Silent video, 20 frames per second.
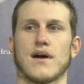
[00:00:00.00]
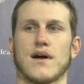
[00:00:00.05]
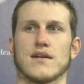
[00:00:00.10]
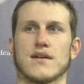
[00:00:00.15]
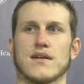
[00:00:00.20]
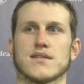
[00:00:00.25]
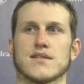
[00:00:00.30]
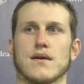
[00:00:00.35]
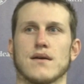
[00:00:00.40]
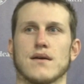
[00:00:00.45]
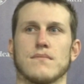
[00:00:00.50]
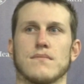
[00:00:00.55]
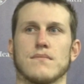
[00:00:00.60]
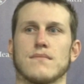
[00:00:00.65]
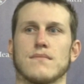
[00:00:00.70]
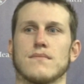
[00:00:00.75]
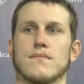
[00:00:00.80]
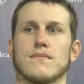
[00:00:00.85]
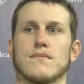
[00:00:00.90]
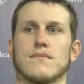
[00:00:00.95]
I'd say
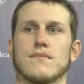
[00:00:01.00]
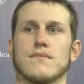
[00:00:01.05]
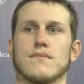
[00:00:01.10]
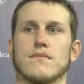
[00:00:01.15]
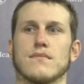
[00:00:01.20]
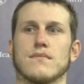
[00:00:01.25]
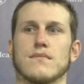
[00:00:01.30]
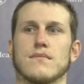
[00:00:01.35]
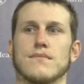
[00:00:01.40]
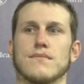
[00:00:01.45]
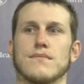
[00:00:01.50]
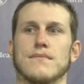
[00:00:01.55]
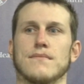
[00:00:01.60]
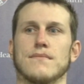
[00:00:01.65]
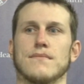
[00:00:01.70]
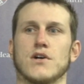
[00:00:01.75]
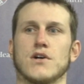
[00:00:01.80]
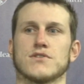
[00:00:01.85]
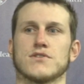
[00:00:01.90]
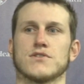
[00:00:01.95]

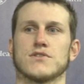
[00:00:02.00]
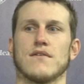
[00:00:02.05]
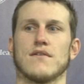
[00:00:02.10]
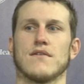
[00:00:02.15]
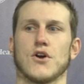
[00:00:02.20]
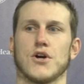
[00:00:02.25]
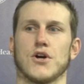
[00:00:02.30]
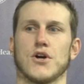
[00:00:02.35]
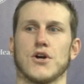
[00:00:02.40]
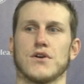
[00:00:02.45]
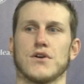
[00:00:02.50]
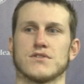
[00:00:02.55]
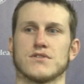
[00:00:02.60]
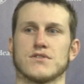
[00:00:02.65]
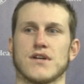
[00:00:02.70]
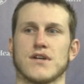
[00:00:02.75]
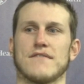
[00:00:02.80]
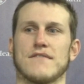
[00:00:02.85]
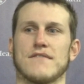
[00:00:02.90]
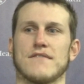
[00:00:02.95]
most I've heard
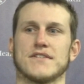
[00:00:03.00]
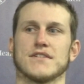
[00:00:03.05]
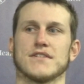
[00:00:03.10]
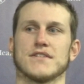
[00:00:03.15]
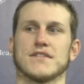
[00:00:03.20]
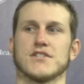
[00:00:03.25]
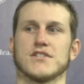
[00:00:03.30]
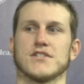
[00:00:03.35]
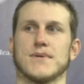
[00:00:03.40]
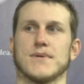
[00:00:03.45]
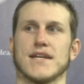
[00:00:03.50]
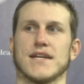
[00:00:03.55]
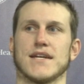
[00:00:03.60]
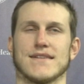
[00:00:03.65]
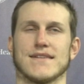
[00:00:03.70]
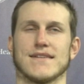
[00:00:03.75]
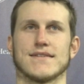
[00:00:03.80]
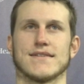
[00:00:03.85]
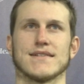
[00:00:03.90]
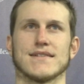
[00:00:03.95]
is obviously just being
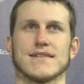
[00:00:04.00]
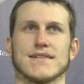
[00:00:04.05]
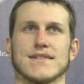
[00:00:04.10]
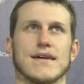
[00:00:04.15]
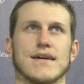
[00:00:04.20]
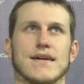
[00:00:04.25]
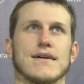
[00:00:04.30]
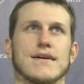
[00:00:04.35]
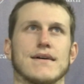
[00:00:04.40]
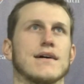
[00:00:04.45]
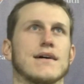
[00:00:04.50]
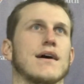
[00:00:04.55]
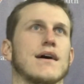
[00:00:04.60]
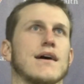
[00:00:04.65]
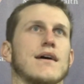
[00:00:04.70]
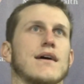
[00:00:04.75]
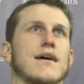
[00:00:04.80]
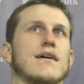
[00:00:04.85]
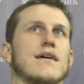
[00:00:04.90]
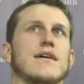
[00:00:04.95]
consistent.
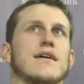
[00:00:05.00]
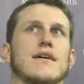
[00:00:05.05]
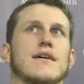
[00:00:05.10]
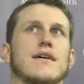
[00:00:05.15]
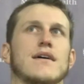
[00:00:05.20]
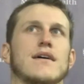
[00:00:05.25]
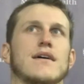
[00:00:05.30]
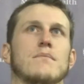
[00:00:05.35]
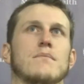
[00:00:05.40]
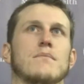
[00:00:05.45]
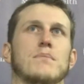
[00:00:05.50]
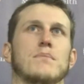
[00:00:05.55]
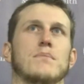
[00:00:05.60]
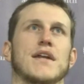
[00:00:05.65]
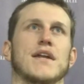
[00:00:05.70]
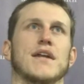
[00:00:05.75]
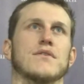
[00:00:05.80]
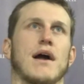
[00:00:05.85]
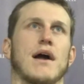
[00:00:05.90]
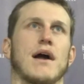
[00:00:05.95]
being
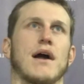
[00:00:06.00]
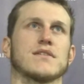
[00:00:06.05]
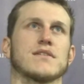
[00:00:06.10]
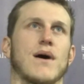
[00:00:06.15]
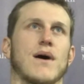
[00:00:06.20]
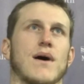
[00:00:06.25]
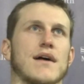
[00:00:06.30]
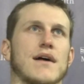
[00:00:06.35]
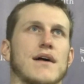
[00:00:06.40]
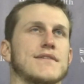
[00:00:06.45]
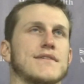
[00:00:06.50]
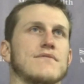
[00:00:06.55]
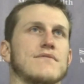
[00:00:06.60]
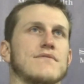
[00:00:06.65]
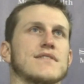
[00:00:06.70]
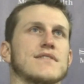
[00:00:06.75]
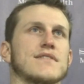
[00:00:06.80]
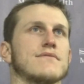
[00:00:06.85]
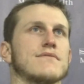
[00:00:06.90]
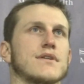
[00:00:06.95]
in the right spots
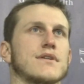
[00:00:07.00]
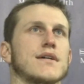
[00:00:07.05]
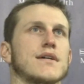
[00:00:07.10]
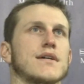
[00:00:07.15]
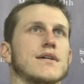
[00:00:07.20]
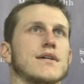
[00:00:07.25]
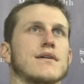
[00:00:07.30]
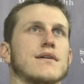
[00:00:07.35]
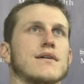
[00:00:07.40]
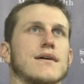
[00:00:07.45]
defensively.